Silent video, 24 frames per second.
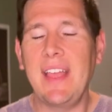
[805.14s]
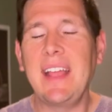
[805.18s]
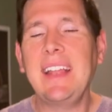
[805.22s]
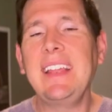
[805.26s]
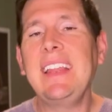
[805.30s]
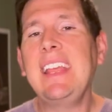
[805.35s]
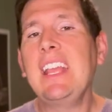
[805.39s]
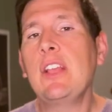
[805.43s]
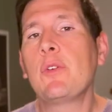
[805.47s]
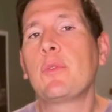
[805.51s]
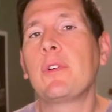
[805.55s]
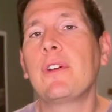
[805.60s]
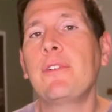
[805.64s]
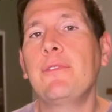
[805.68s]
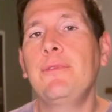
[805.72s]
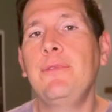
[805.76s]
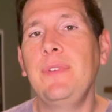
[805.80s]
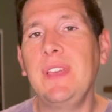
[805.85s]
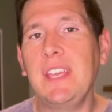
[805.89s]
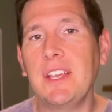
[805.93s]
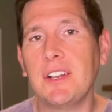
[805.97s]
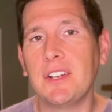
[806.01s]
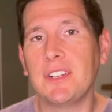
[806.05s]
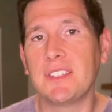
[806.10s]
then he
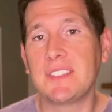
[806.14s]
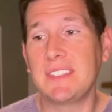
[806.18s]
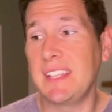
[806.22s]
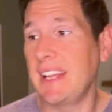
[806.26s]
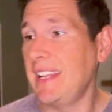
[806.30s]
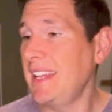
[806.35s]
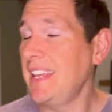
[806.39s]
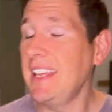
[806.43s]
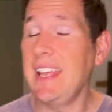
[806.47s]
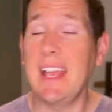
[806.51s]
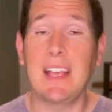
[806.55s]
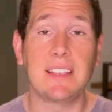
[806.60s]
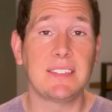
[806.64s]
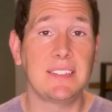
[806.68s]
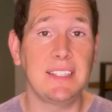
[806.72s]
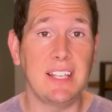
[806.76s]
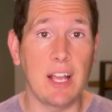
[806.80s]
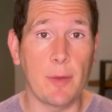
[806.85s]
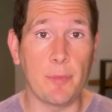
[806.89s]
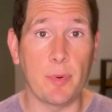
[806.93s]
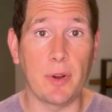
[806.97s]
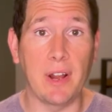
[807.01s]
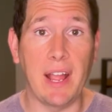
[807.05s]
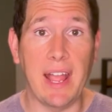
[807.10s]
reveals that he has the
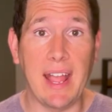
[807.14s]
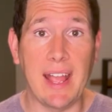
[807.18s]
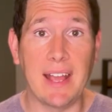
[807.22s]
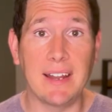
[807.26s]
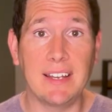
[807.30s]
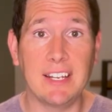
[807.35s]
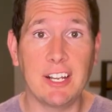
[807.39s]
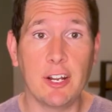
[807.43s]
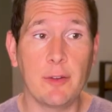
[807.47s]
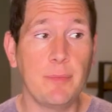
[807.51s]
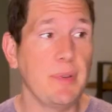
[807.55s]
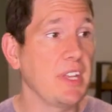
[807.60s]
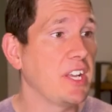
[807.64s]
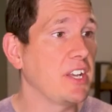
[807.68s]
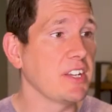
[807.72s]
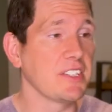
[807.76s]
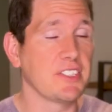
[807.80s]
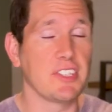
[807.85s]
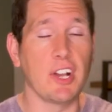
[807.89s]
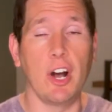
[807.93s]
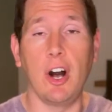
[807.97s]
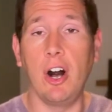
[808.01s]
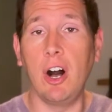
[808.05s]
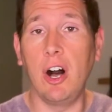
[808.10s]
upper hand here
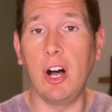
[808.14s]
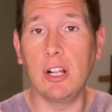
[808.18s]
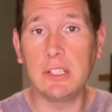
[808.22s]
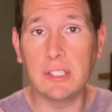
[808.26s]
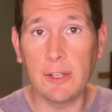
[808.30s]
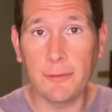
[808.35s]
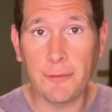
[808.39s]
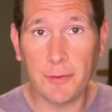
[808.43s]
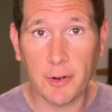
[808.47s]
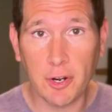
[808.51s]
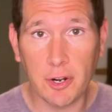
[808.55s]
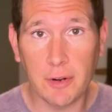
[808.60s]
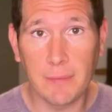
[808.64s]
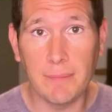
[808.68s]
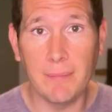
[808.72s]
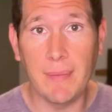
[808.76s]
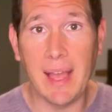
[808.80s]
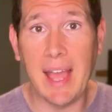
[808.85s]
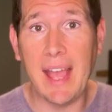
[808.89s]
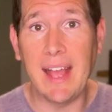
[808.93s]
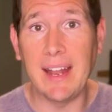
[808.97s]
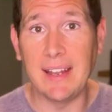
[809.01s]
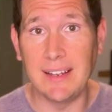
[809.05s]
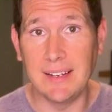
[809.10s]
because all of her
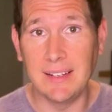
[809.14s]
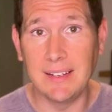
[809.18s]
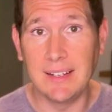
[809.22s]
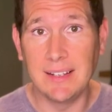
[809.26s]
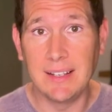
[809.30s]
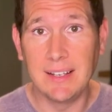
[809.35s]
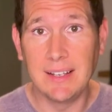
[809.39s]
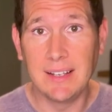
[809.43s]
men